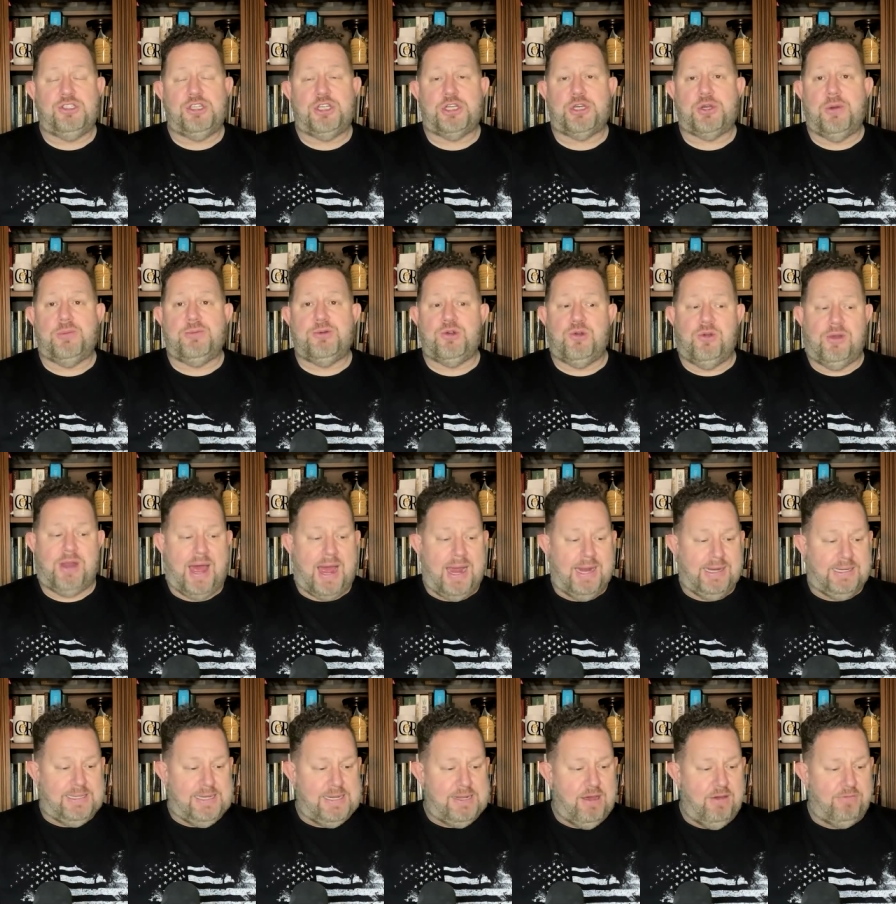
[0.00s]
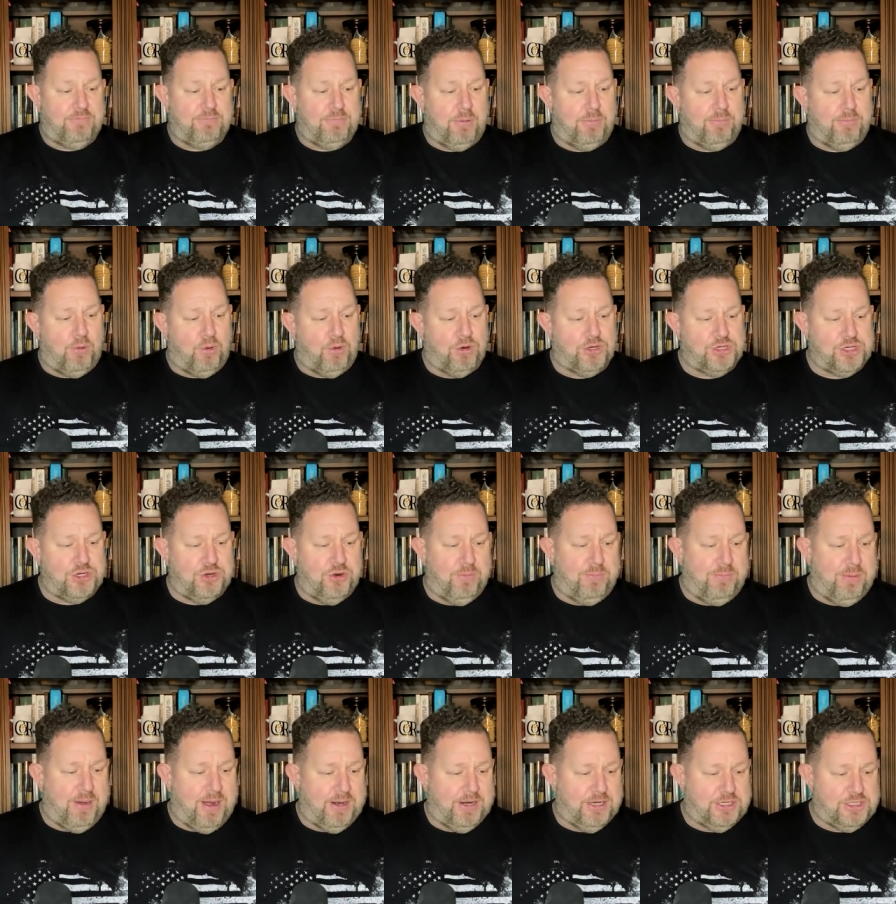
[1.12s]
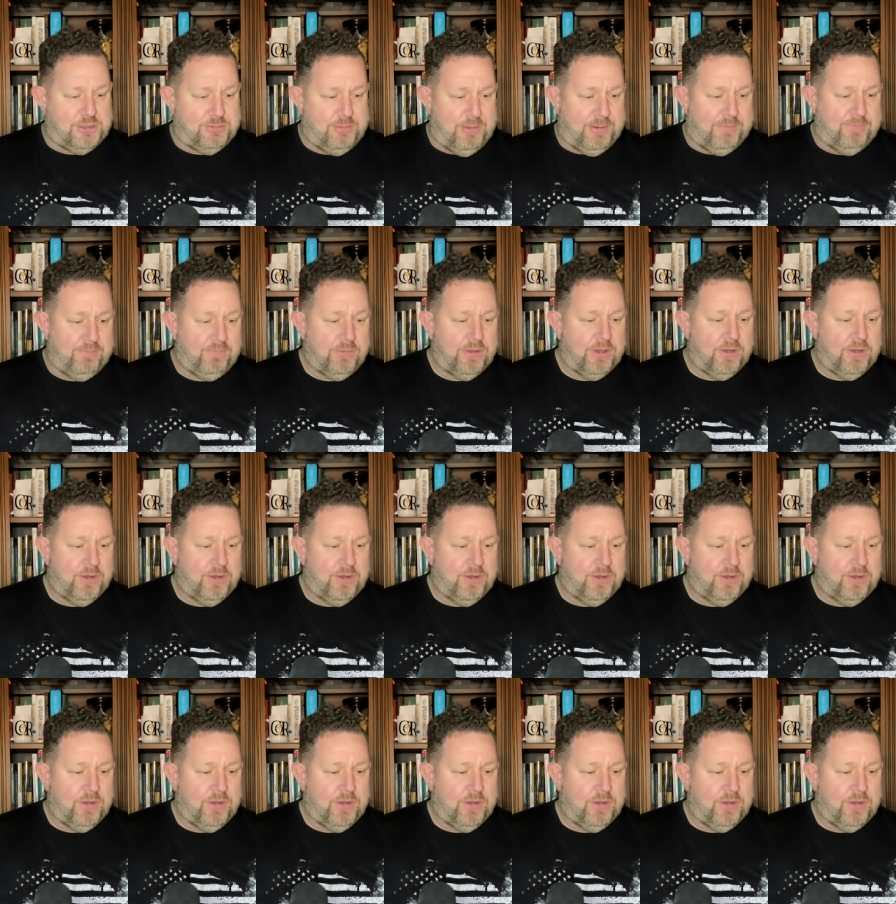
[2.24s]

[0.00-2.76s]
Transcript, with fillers: scriptural idea of proportional punishment.